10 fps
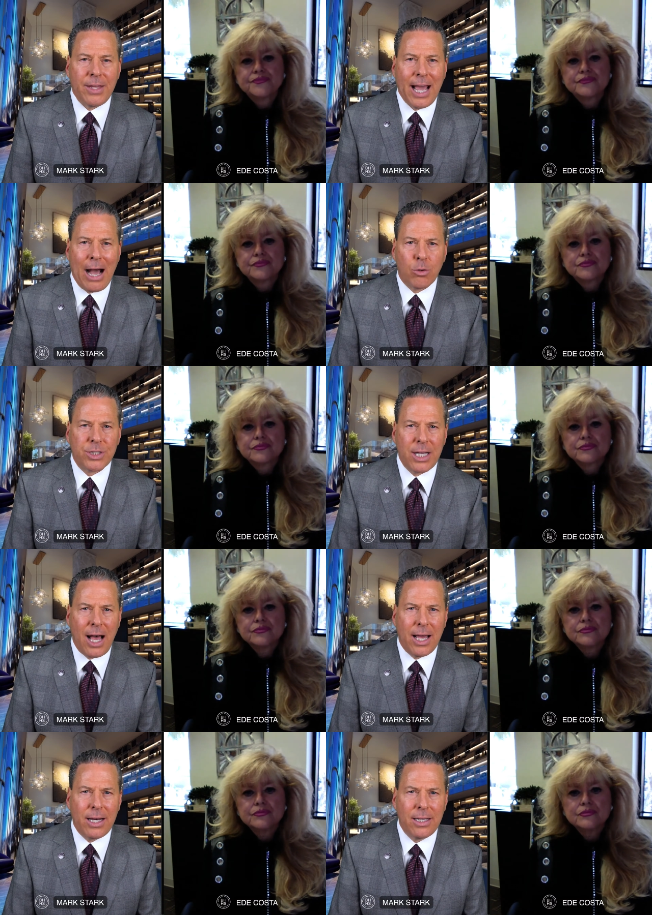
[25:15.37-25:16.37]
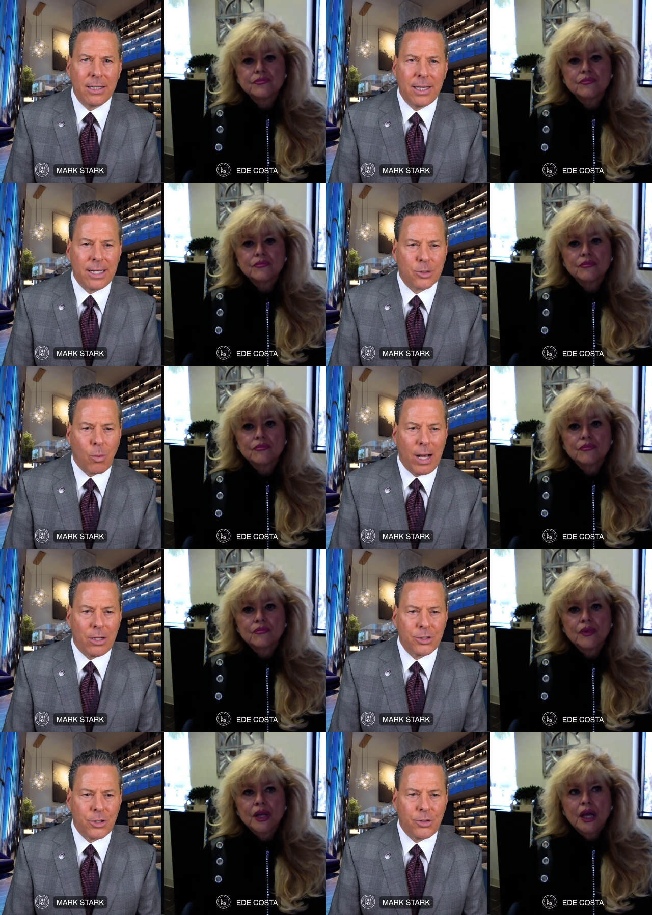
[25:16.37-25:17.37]
Speaker 1: the outside as
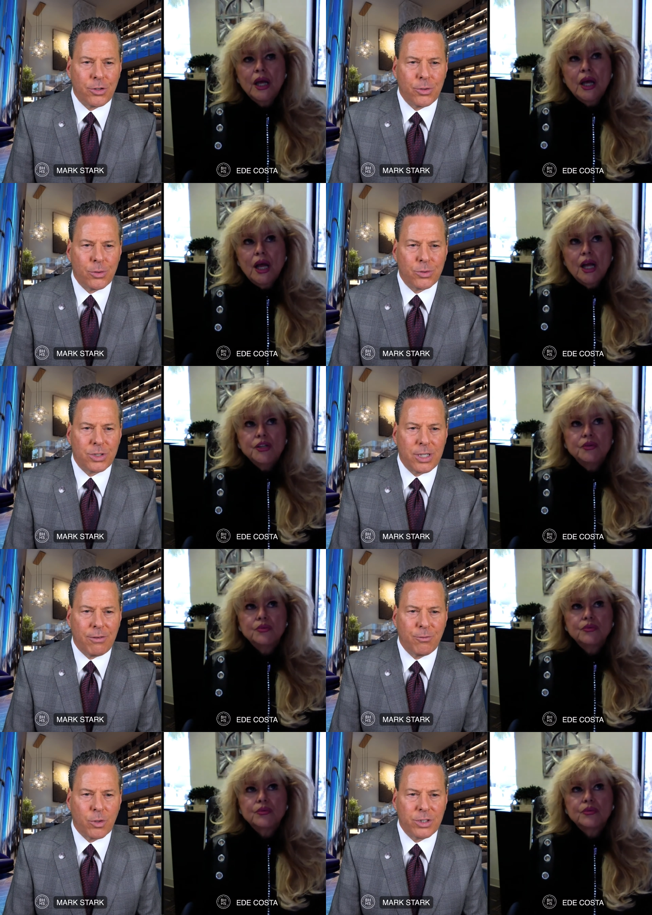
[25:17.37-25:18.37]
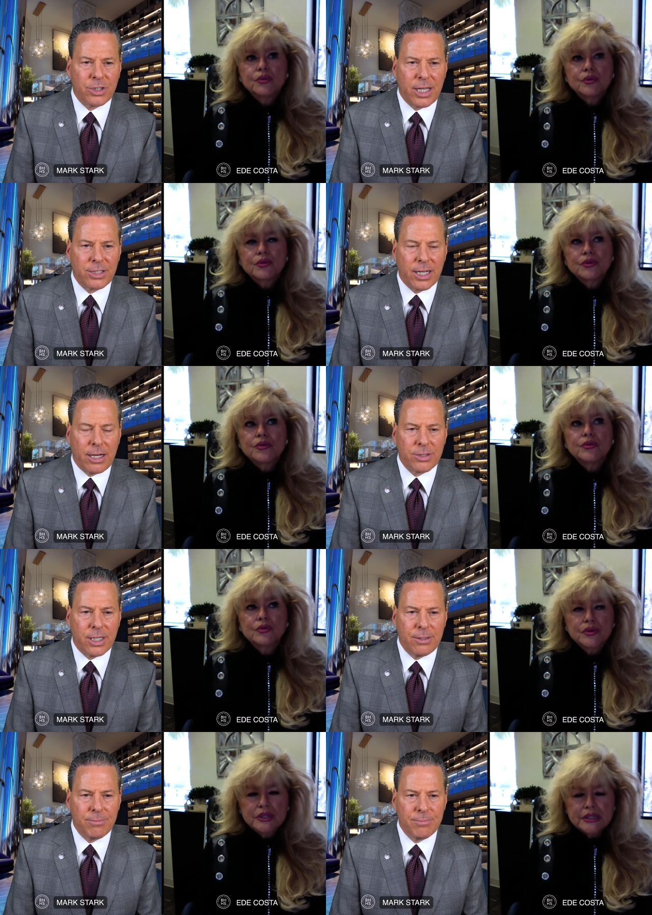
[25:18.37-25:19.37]
well? Do you do stuff where you're staging
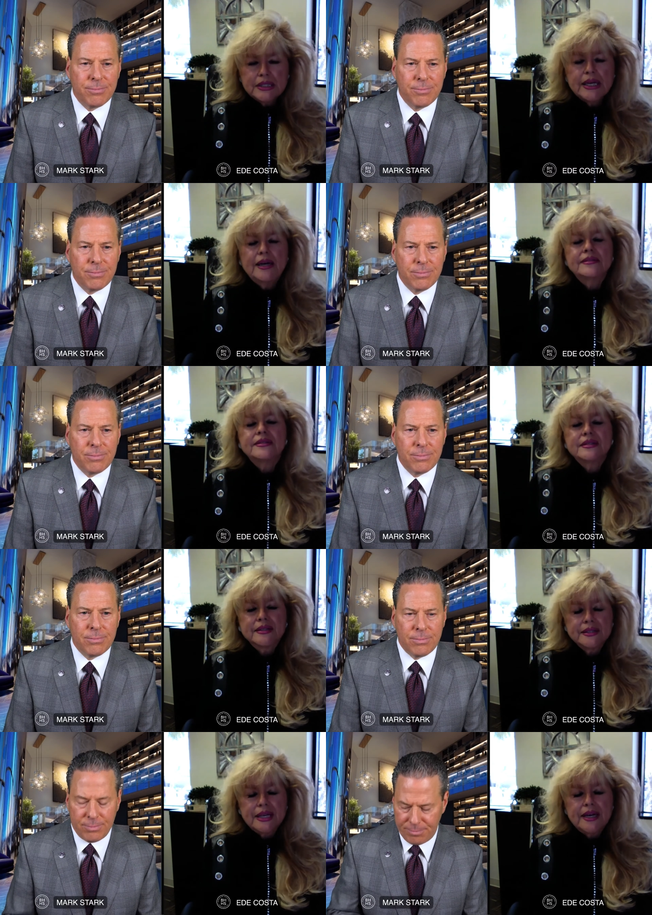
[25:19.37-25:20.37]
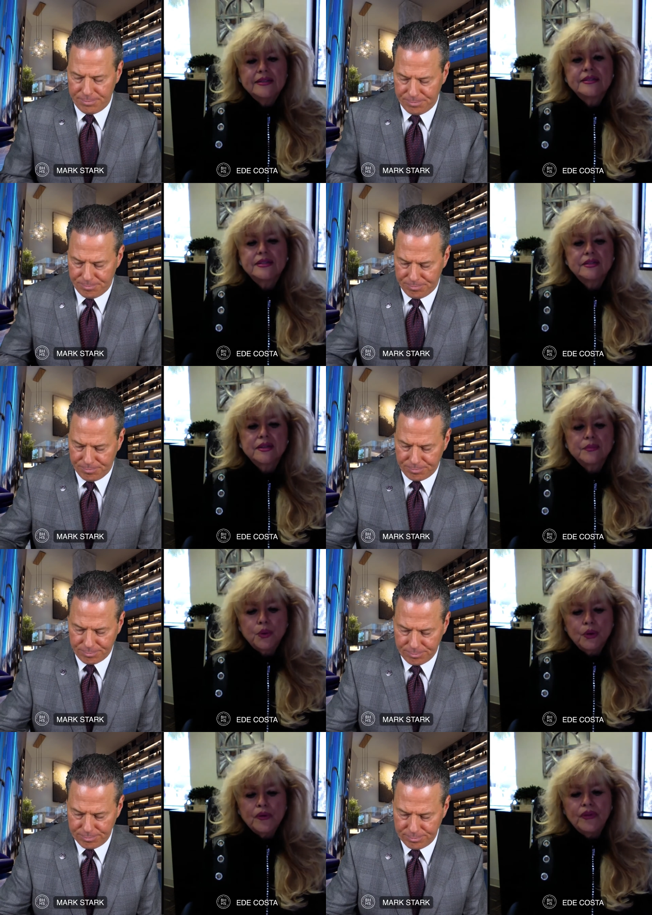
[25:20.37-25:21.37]
outside?
Speaker 2: Yes. Yes, and the
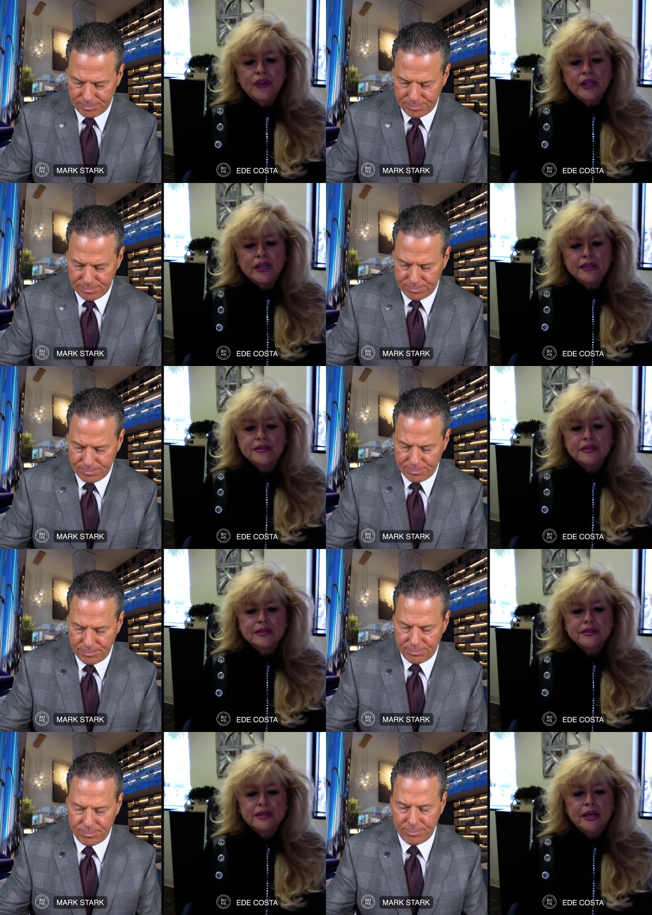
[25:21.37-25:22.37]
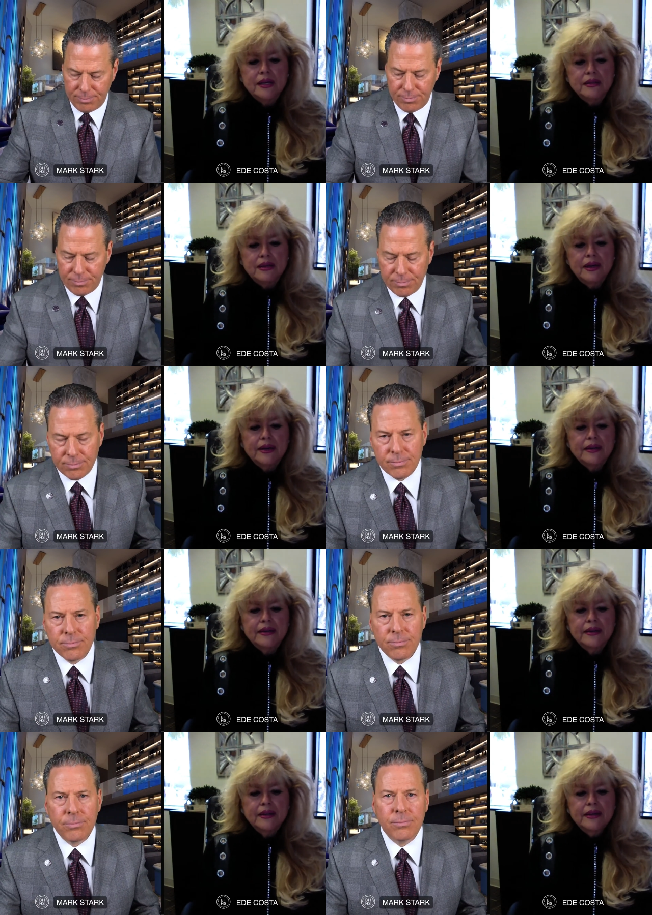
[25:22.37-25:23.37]
important thing is, it's kind of
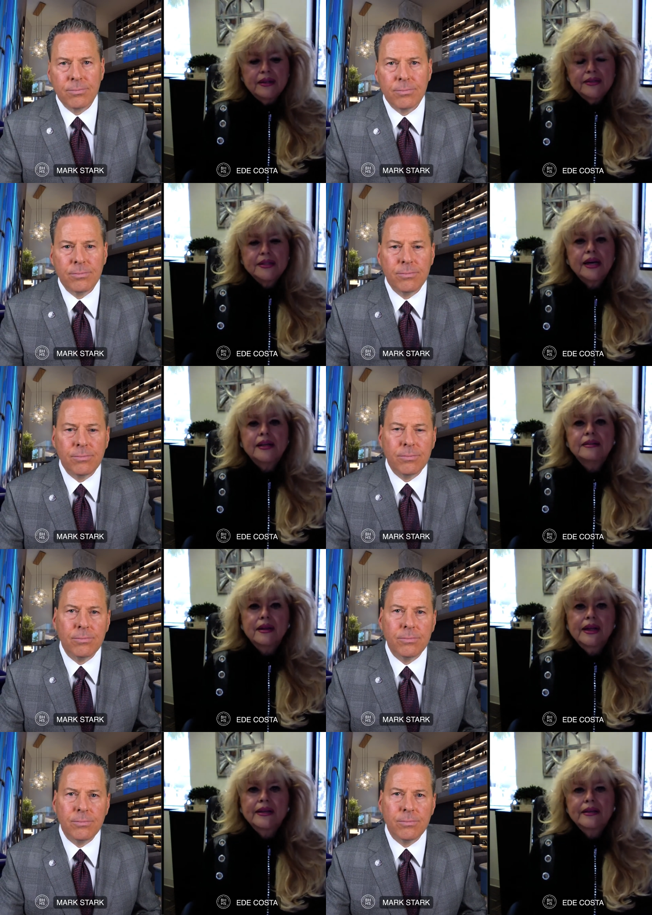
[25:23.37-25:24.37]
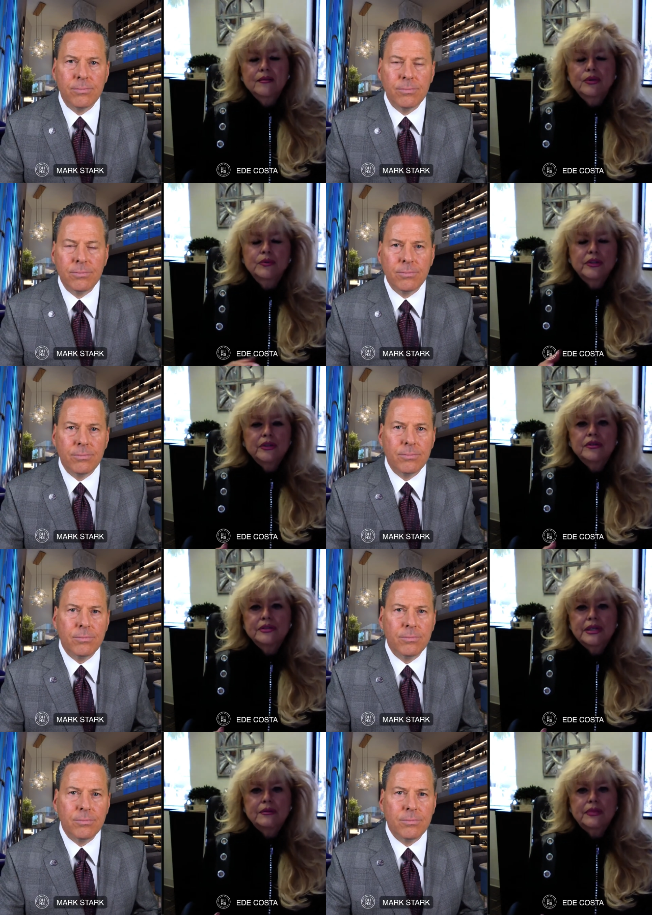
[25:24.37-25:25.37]
like it's kind of like a woman that
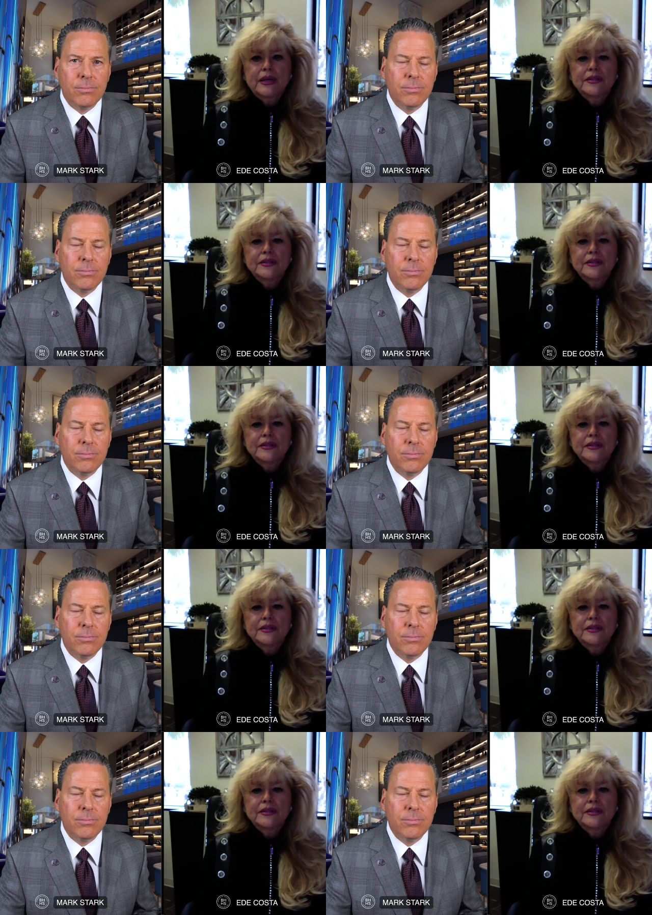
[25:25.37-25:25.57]
goes out and